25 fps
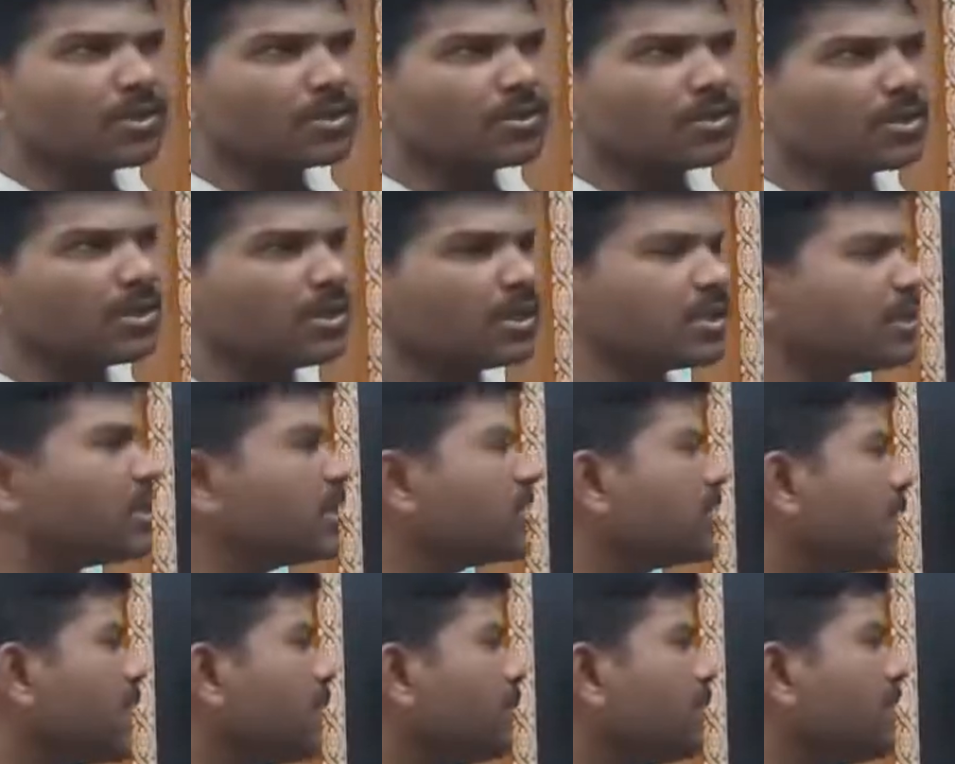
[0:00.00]
So this
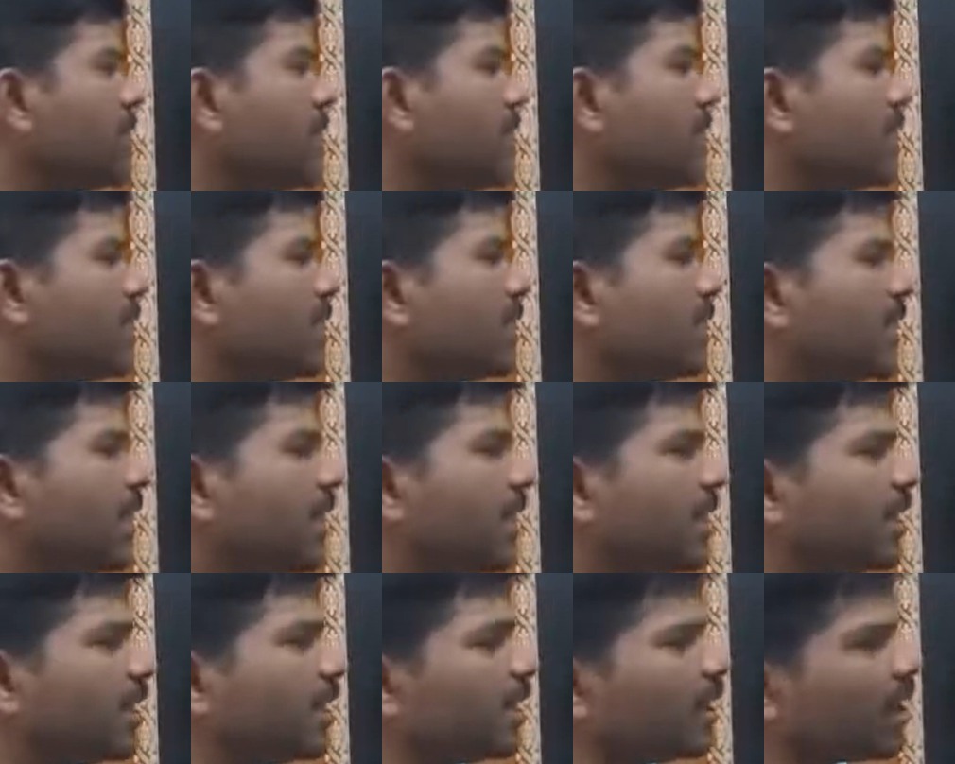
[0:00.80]
is IBRD and
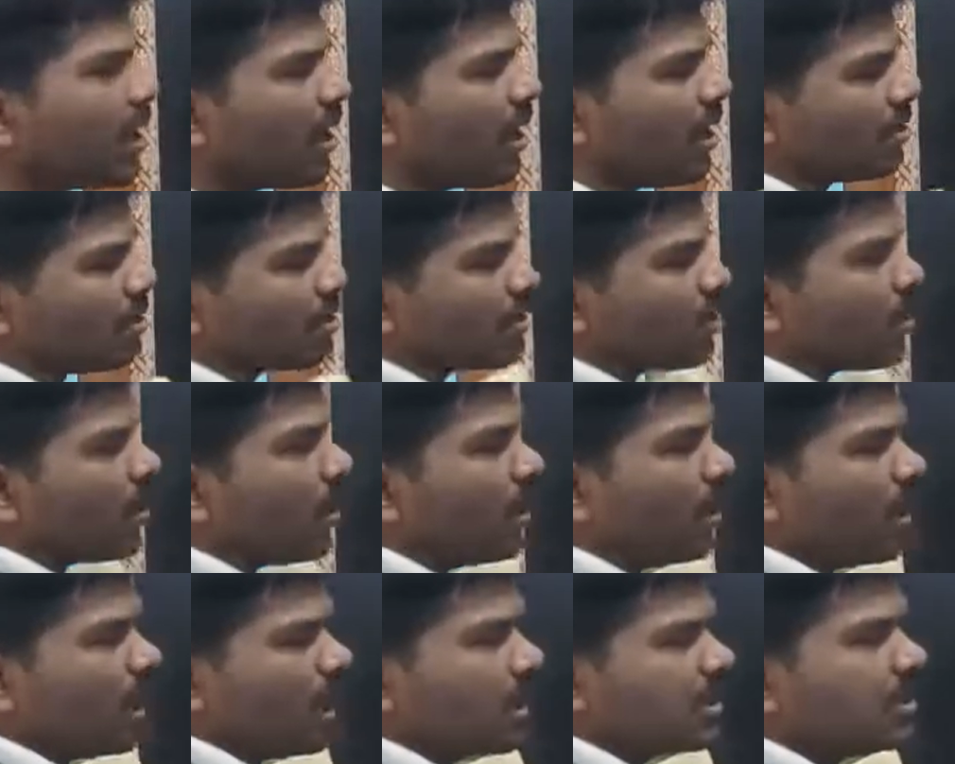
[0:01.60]
IDA, also
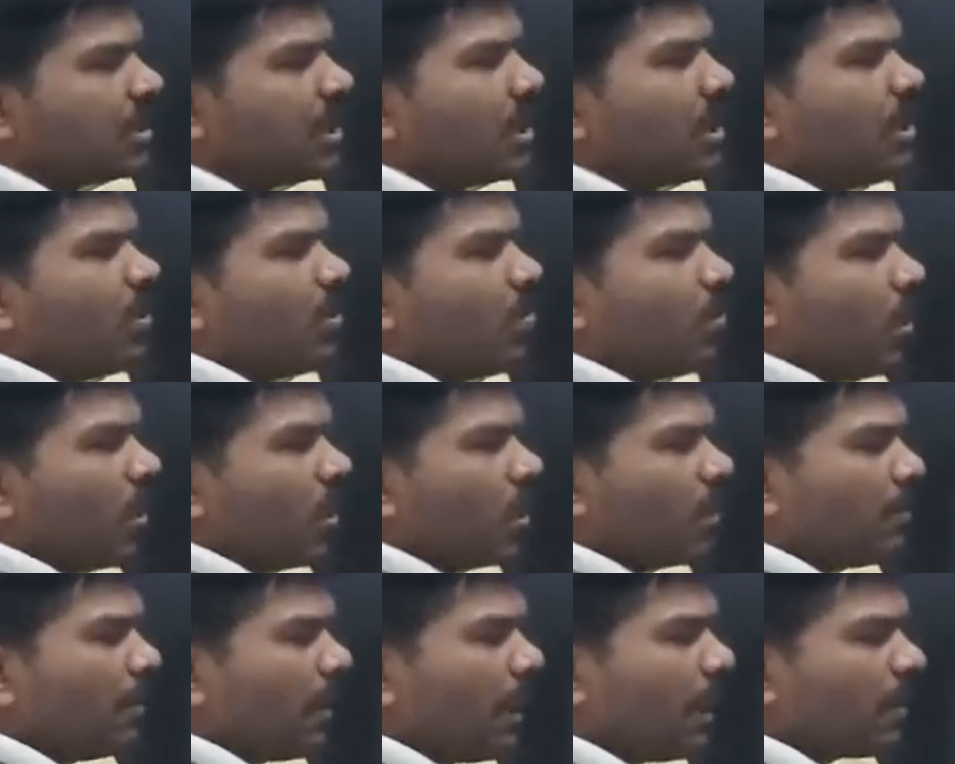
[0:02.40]
called as
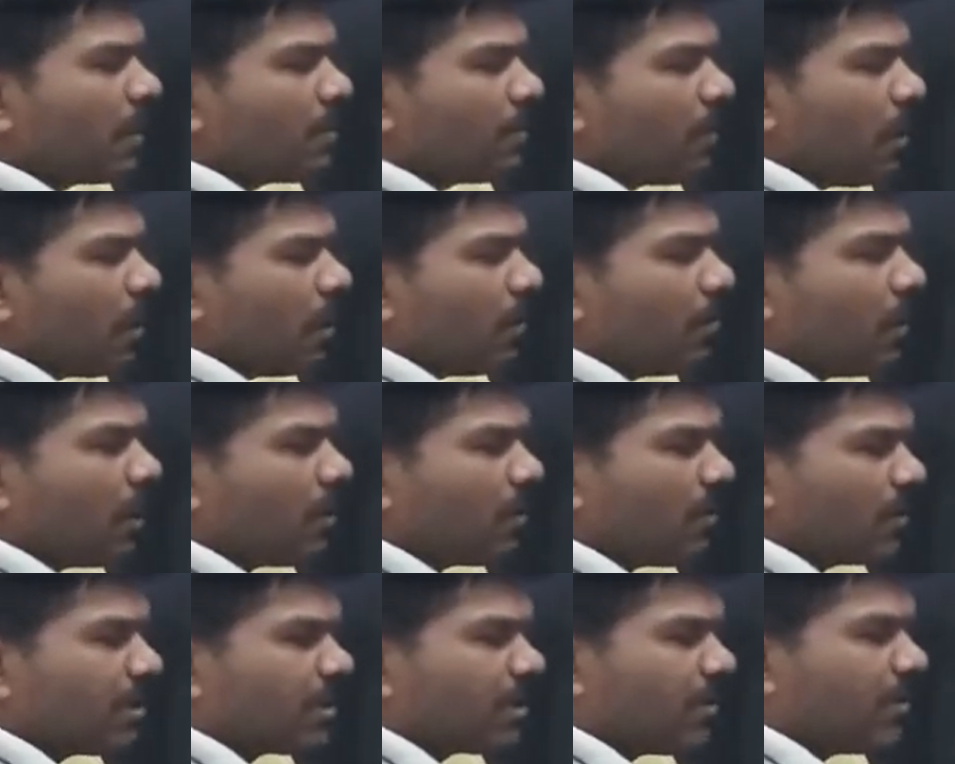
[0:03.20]
World Bank.
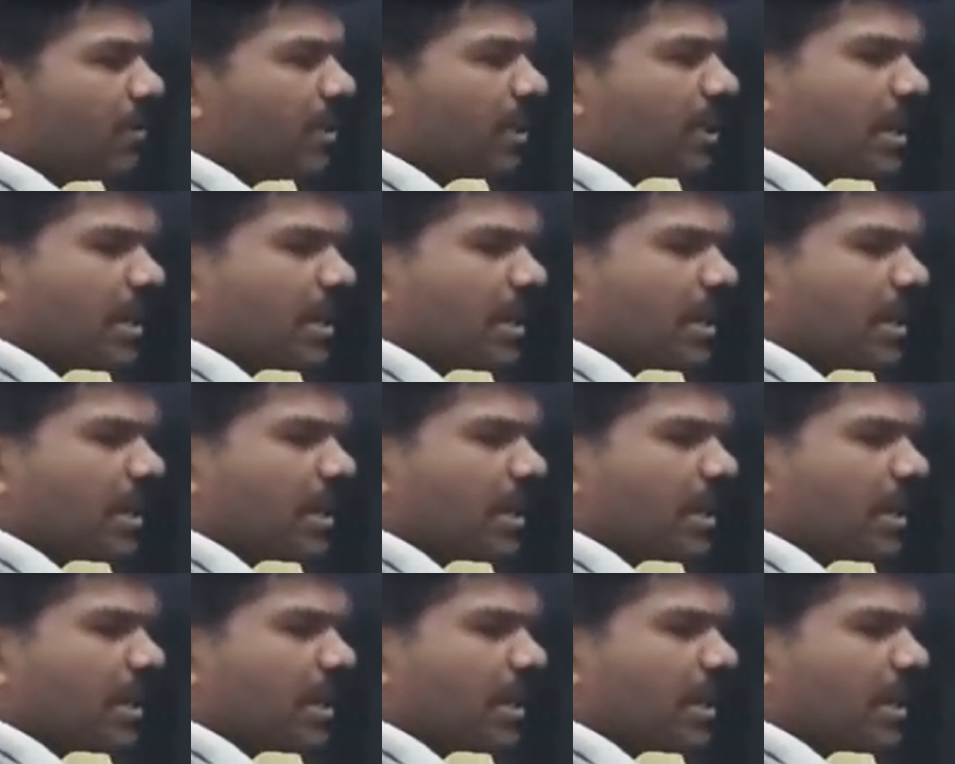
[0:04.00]
170